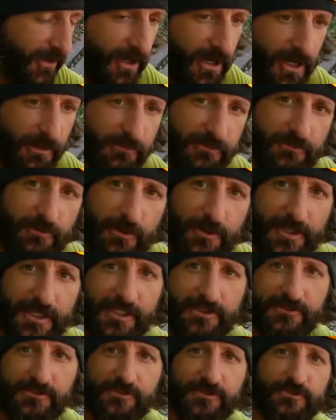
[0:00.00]
Before we
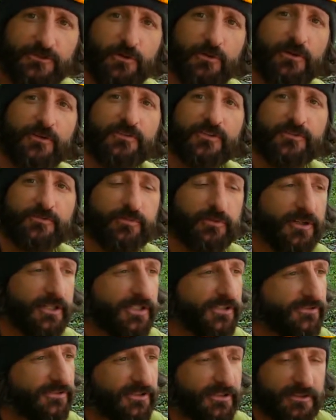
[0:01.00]
get into the tour of this
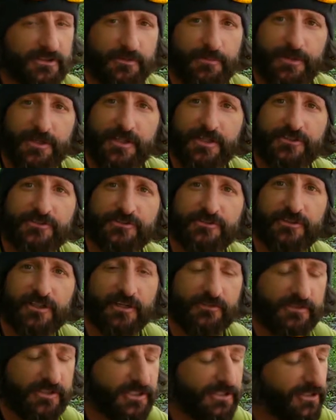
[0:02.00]
place and a little bit of history
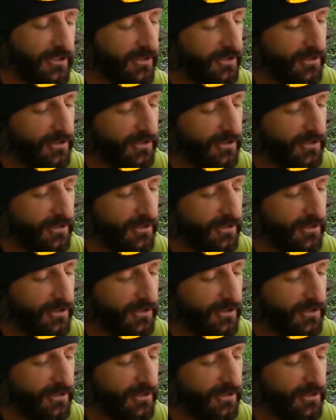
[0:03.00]
of it,